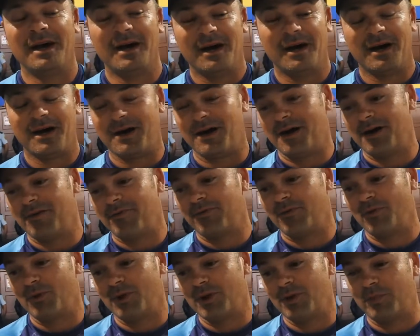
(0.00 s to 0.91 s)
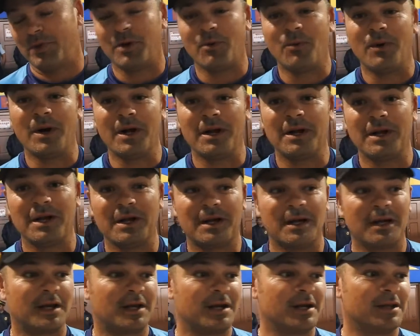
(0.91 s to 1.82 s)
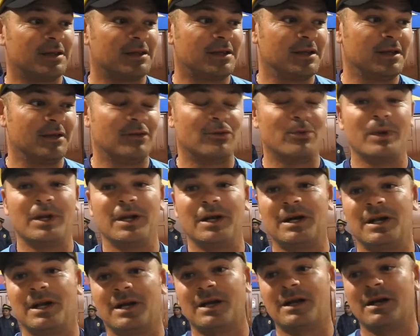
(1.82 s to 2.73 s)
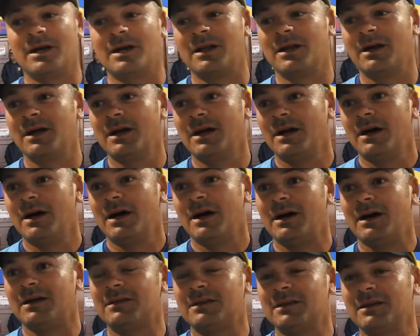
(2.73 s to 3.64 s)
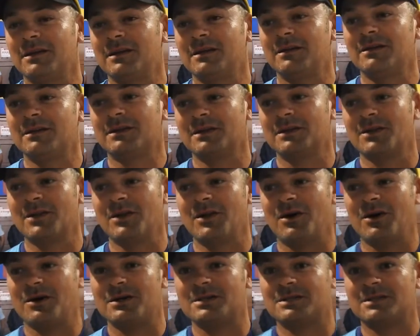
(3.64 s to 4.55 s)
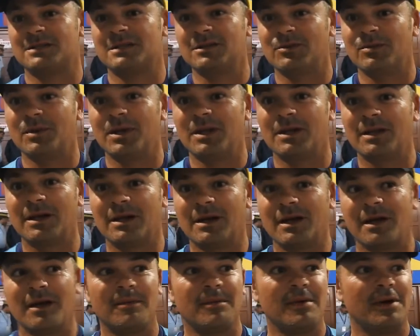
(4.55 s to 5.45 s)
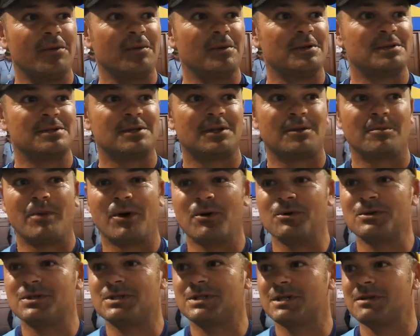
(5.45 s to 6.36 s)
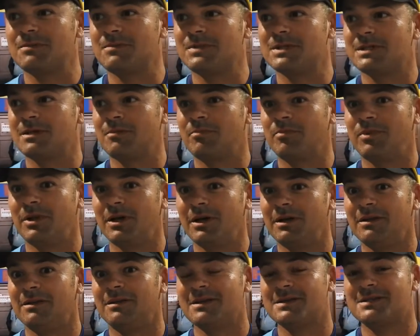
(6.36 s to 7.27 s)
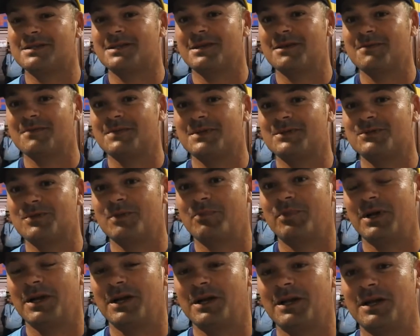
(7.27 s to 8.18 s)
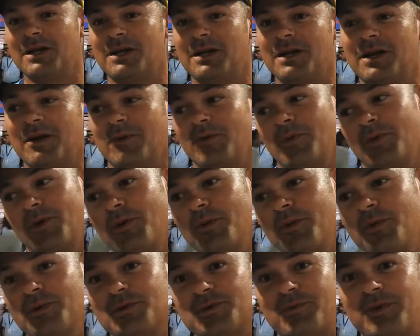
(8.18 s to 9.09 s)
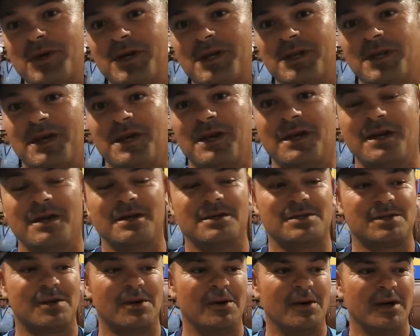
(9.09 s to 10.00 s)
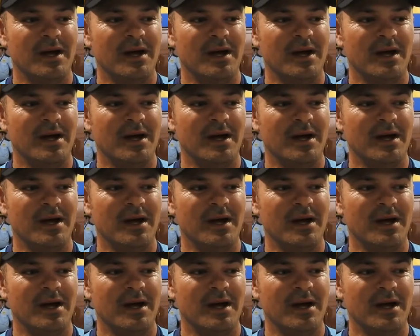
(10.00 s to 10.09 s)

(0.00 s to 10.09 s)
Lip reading: if you want to play one-day cricket, T20 cricket. I think in the last T20 game there was the most seamers they played, 3 seamers we played in, and we almost beat India. So